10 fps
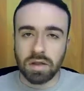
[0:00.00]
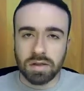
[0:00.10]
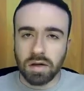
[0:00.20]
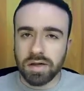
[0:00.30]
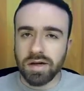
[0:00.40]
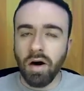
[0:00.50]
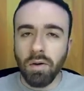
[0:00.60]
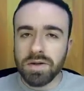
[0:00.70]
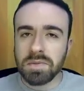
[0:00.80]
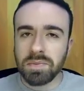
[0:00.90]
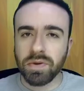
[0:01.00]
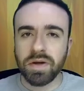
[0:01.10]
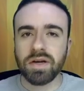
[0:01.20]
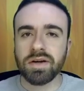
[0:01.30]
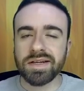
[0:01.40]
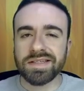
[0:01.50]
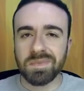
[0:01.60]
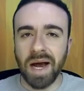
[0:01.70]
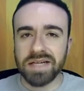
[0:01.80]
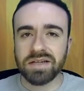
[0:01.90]
Tara's always been pretty good in
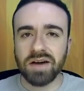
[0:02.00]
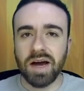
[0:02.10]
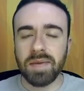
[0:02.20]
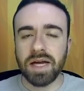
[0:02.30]
Smash and Grab,